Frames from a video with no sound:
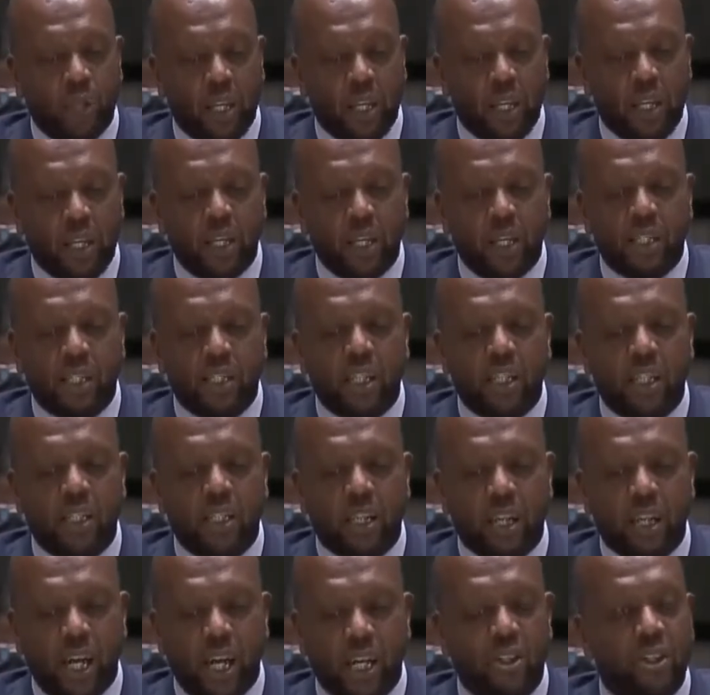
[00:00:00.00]
within its
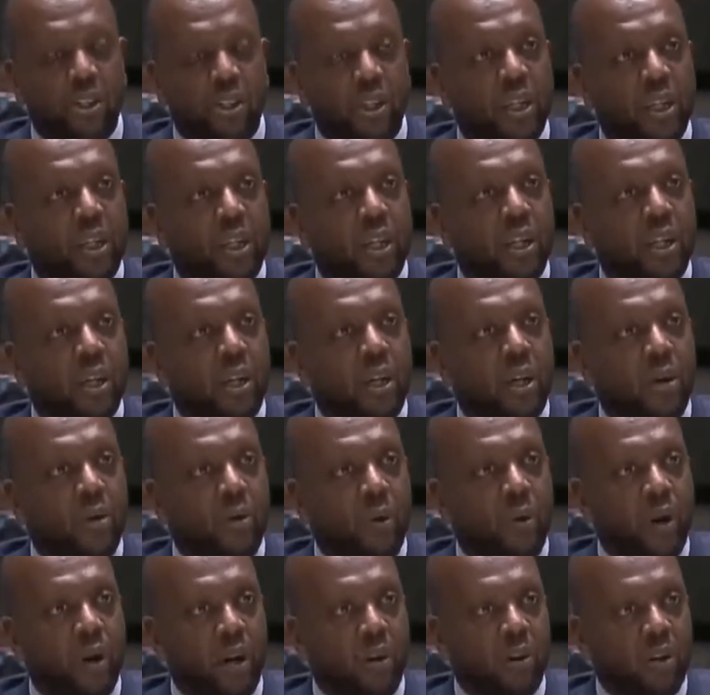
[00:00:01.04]
internationally
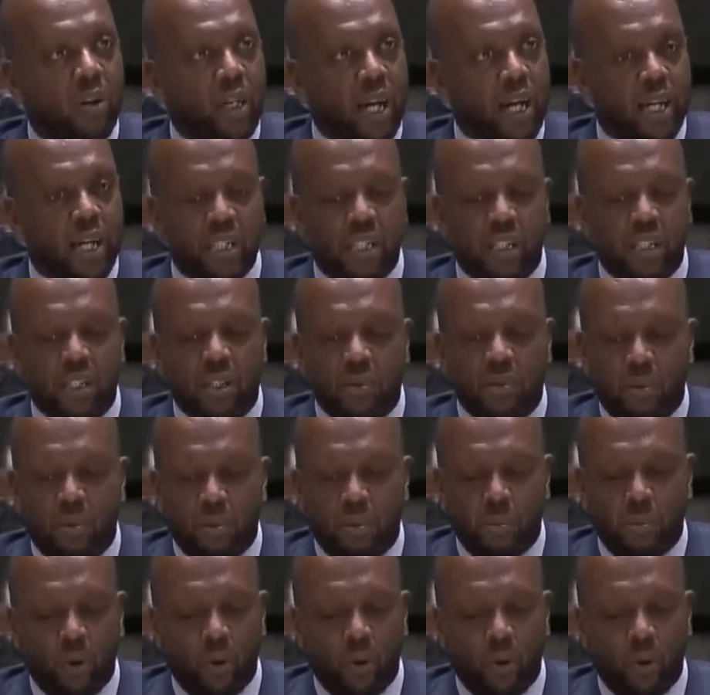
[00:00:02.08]
recognized